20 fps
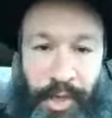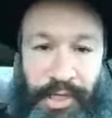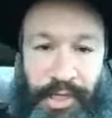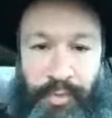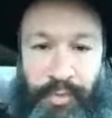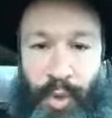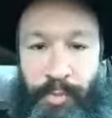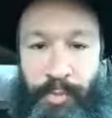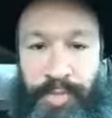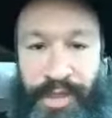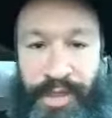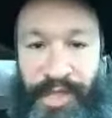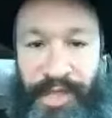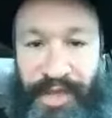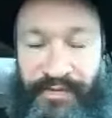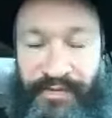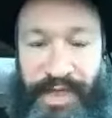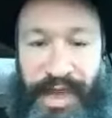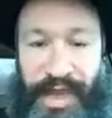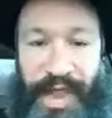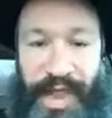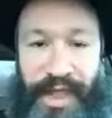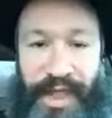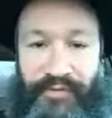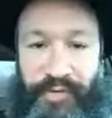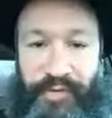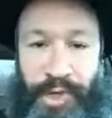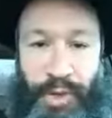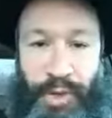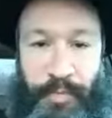because we believe that
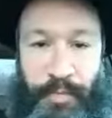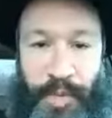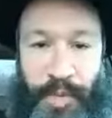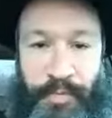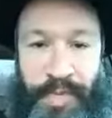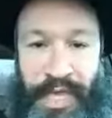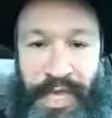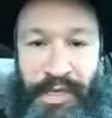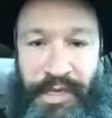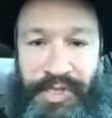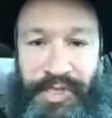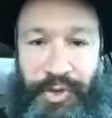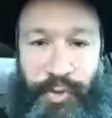every human being